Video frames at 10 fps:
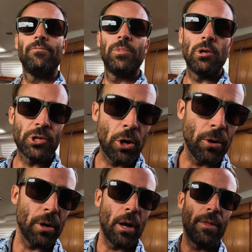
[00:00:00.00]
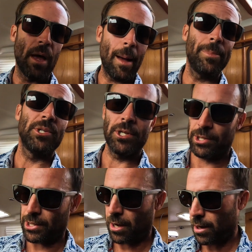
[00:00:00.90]
there's current on the opposite
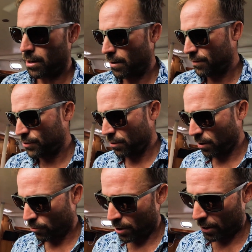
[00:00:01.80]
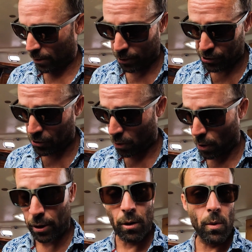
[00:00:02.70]
side of the circuit breaker. And we're just going to
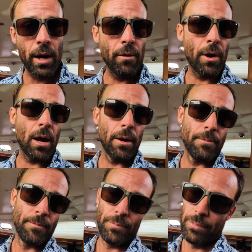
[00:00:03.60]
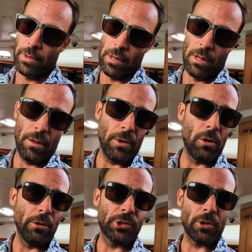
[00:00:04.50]
work our way around the
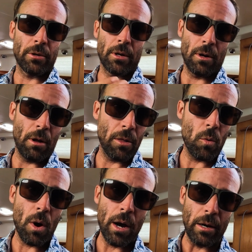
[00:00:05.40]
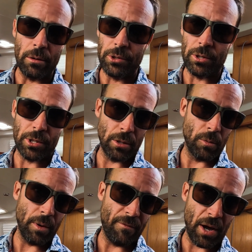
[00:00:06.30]
whole circuit, all the wires, until
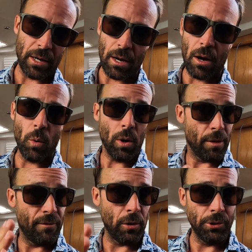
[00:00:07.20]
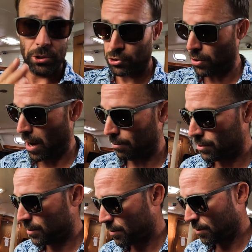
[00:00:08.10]
we find out where the voltage
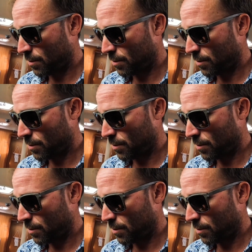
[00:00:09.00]
drops.